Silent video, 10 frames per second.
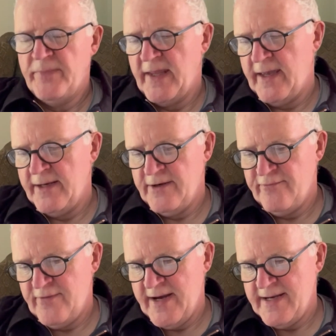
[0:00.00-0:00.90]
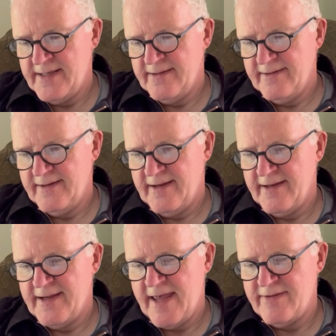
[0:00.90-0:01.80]
and you really
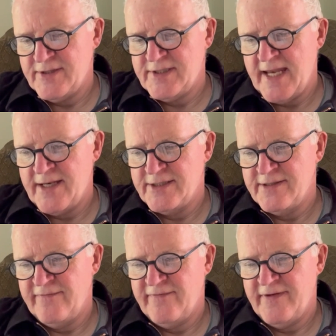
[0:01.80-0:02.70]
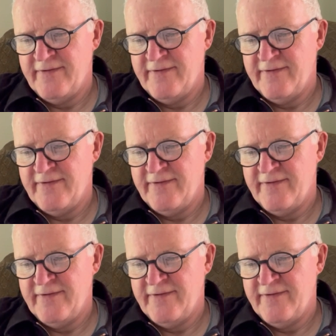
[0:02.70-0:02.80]
get this sense of